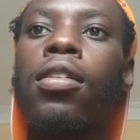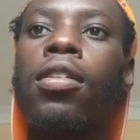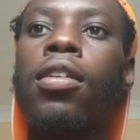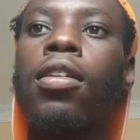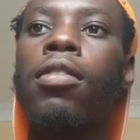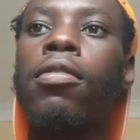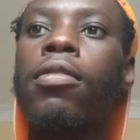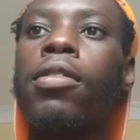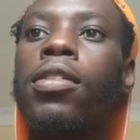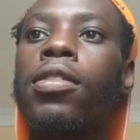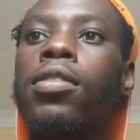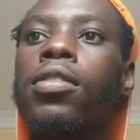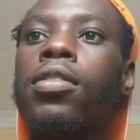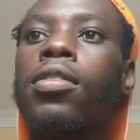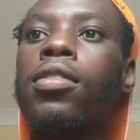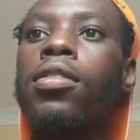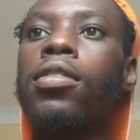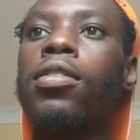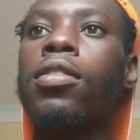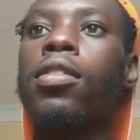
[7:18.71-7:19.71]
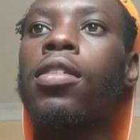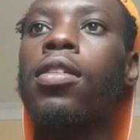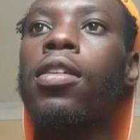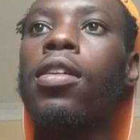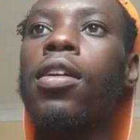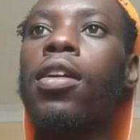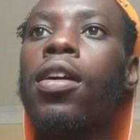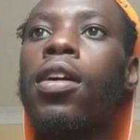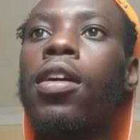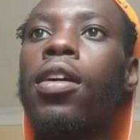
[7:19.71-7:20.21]
airways
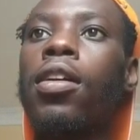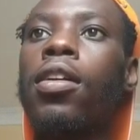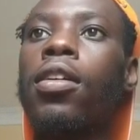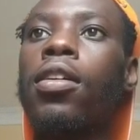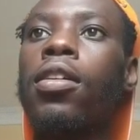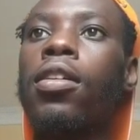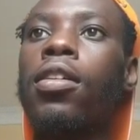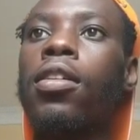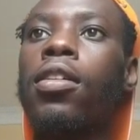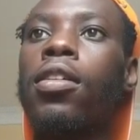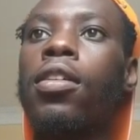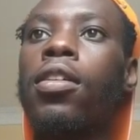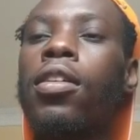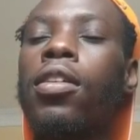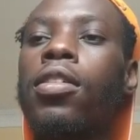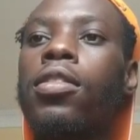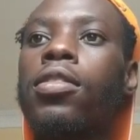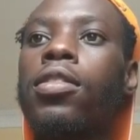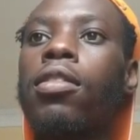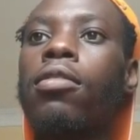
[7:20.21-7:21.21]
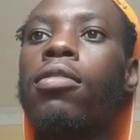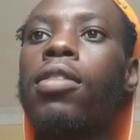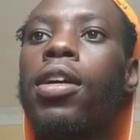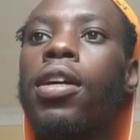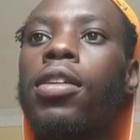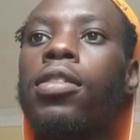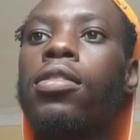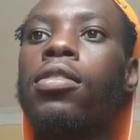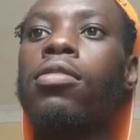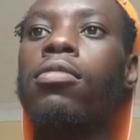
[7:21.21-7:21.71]
here, it sounds like
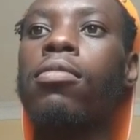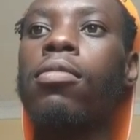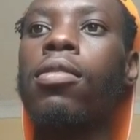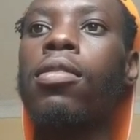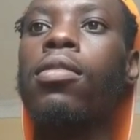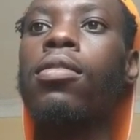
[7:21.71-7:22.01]
this one.